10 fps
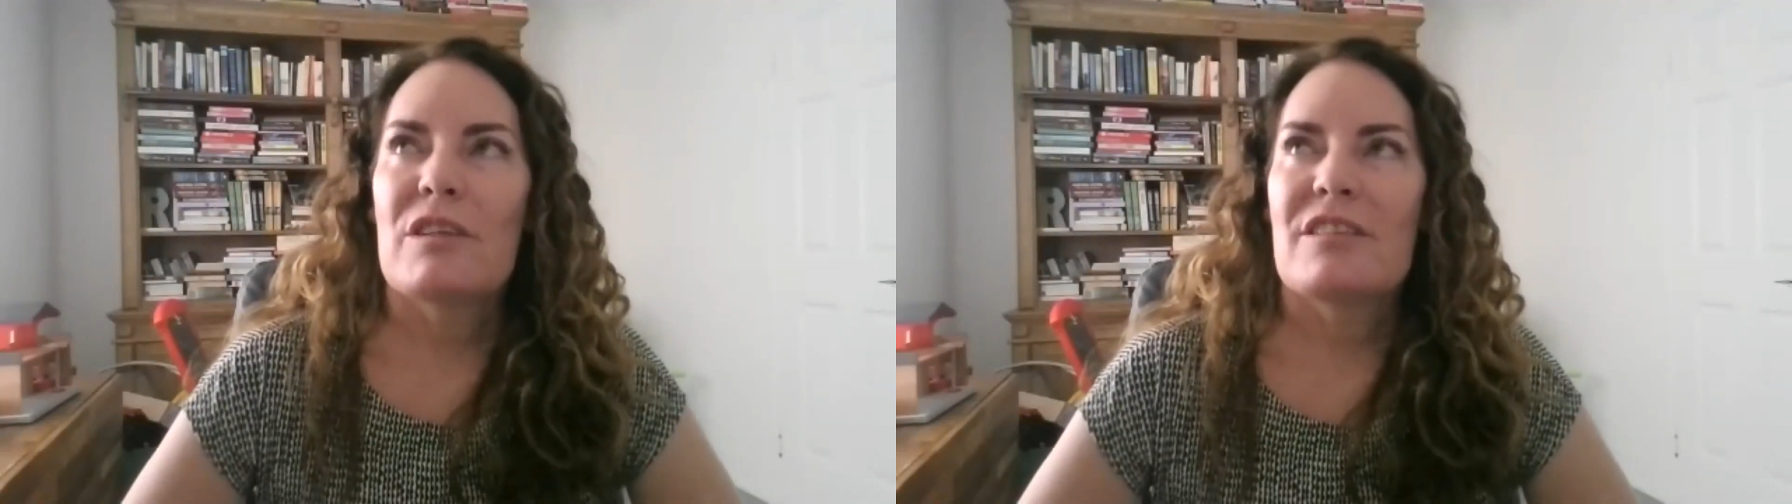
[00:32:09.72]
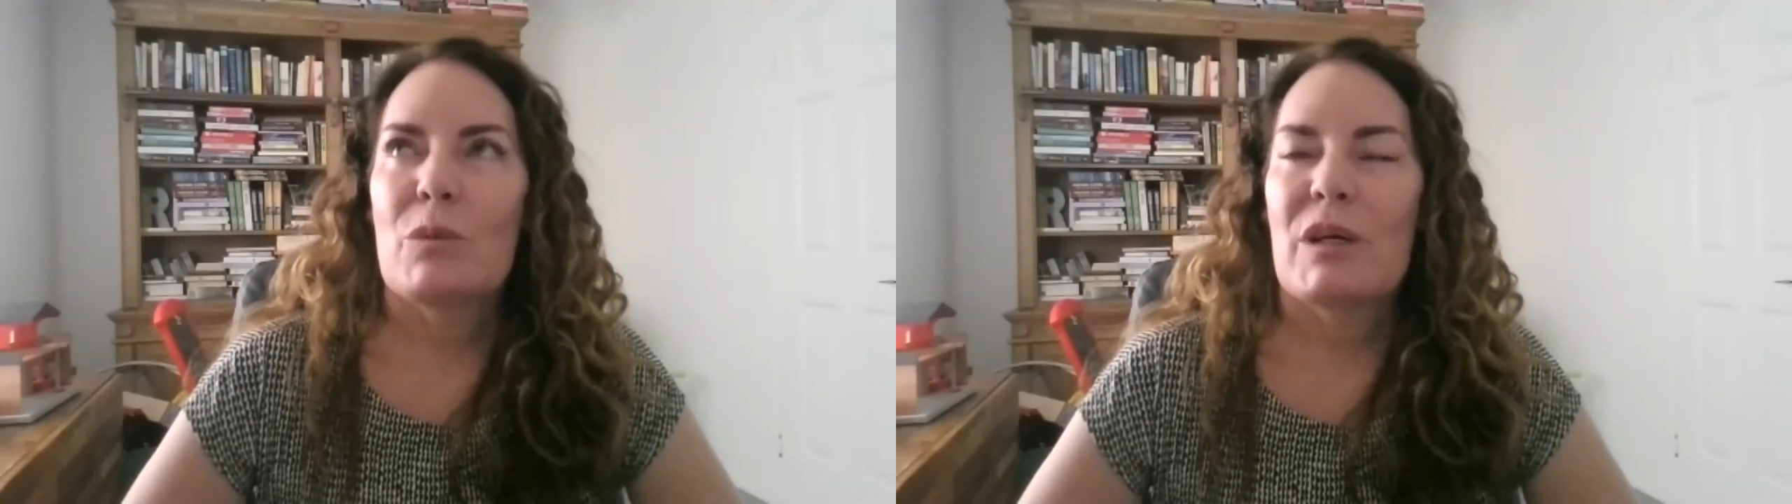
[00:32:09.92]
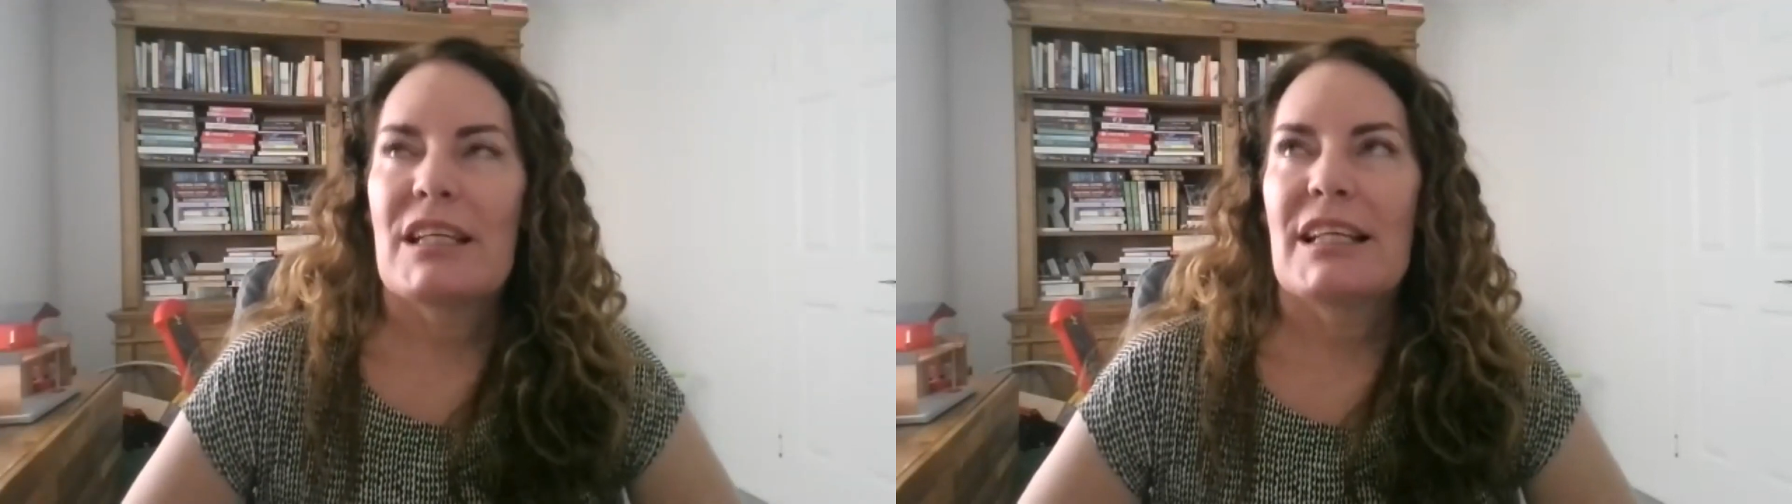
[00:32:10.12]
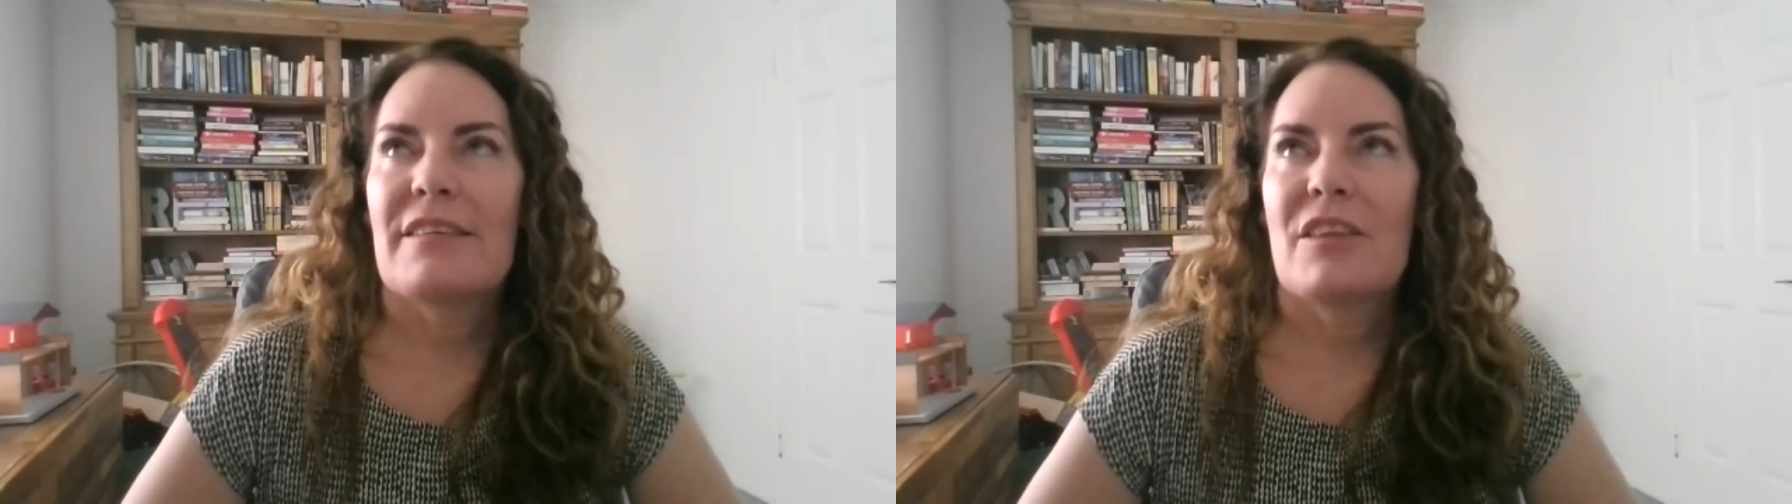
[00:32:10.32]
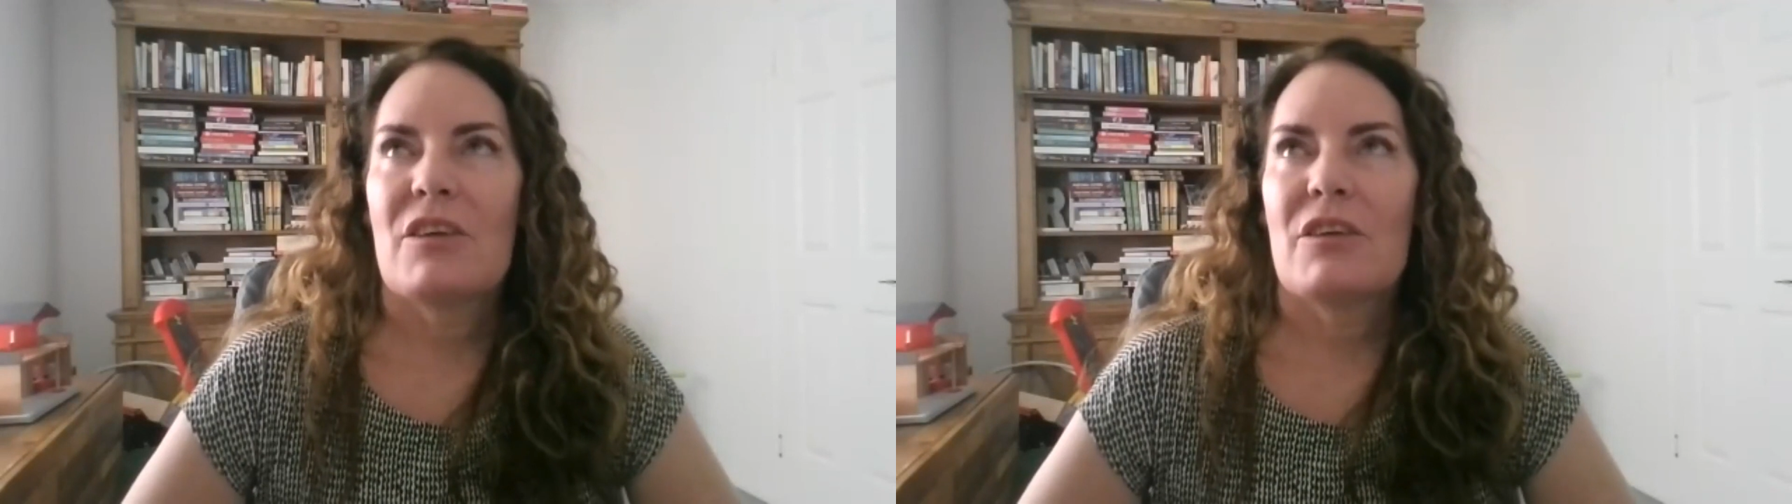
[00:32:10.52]
someone
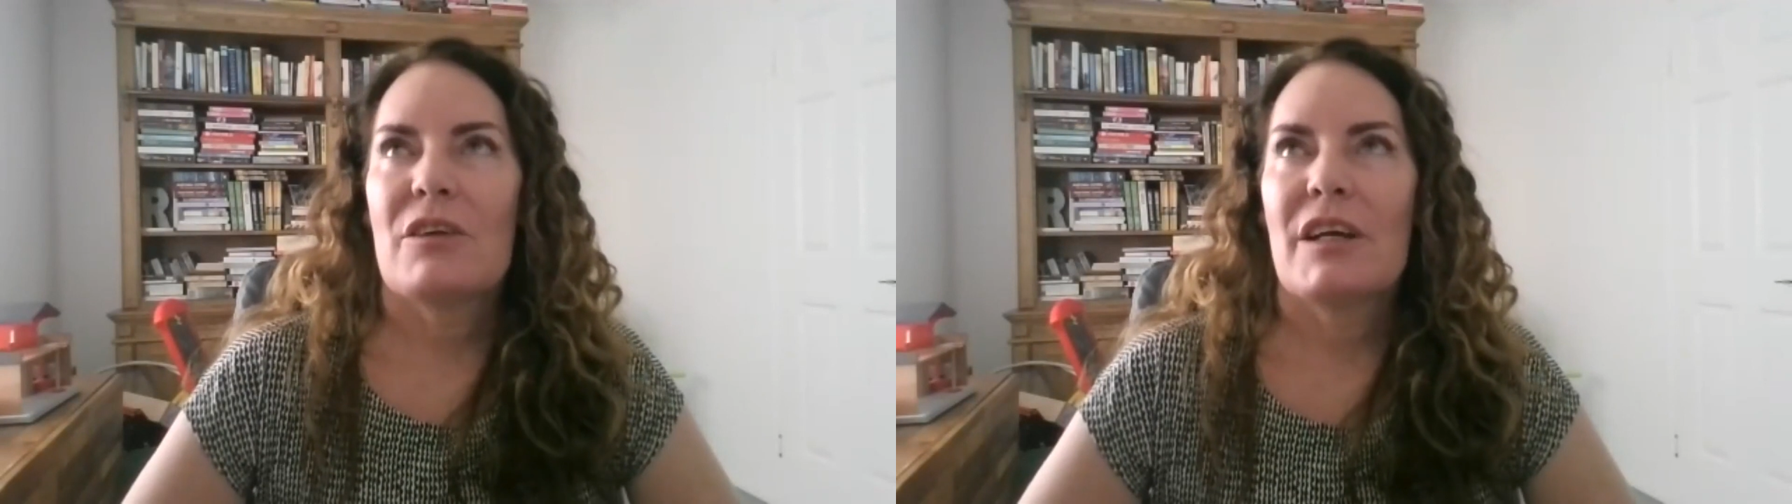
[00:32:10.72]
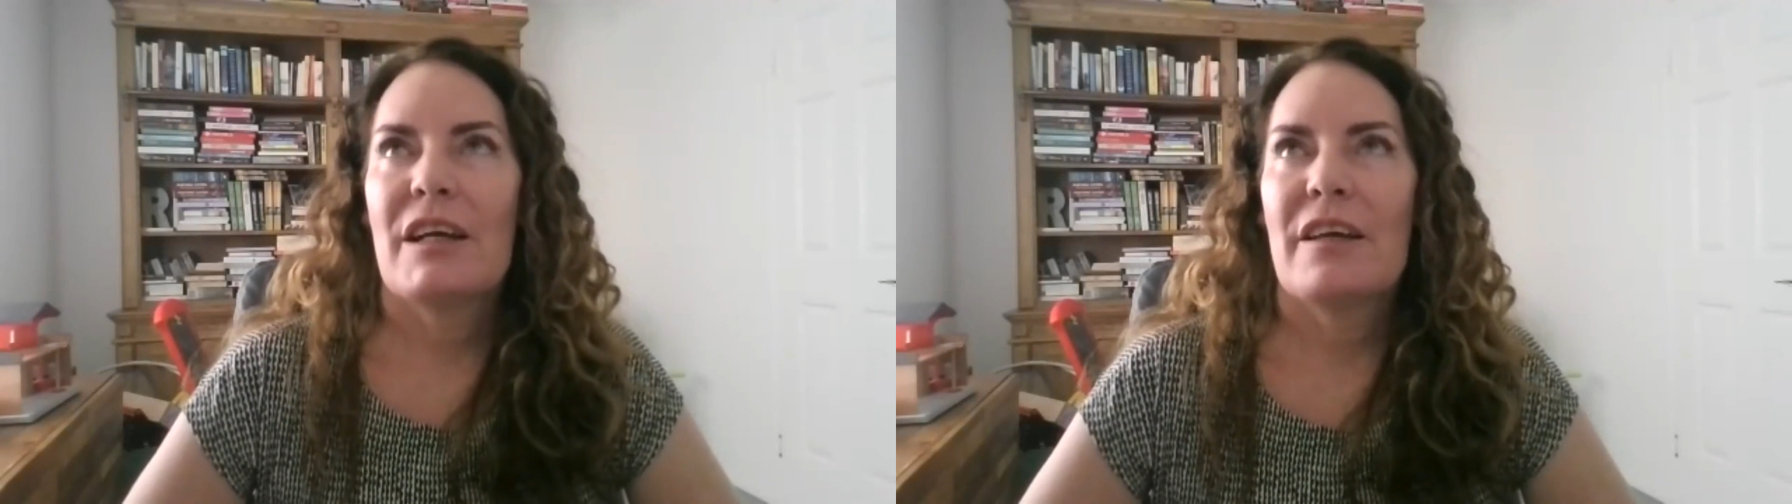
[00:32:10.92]
like that